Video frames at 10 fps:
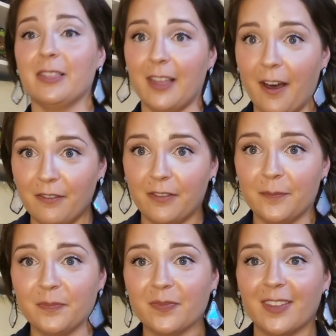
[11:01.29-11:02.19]
love.
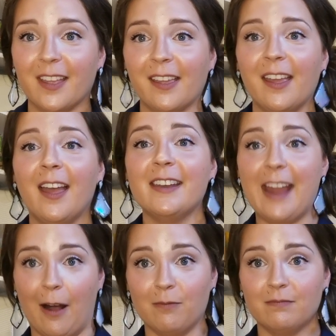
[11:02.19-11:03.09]

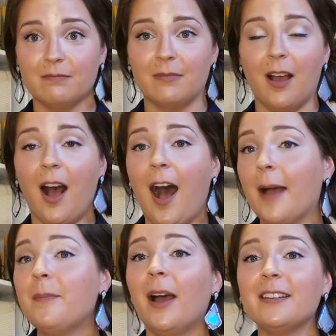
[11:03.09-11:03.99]
Now,
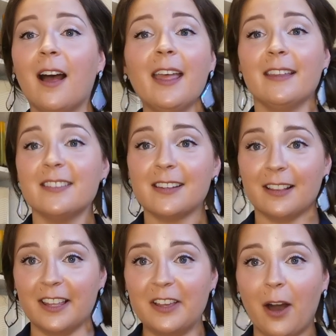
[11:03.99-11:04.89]
I might not
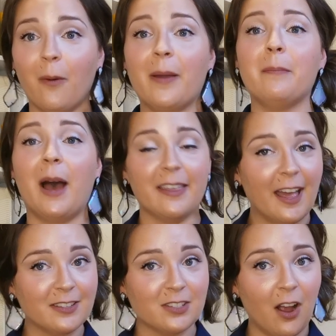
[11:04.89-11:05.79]
instantly go and buy
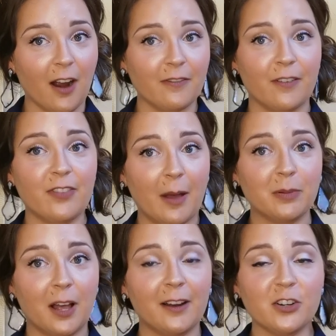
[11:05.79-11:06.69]
that scarf if that
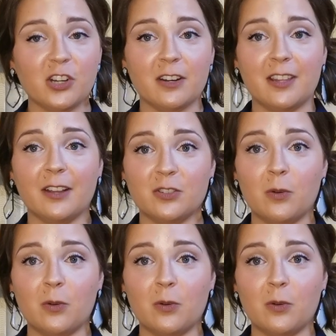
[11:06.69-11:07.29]
blogger shares that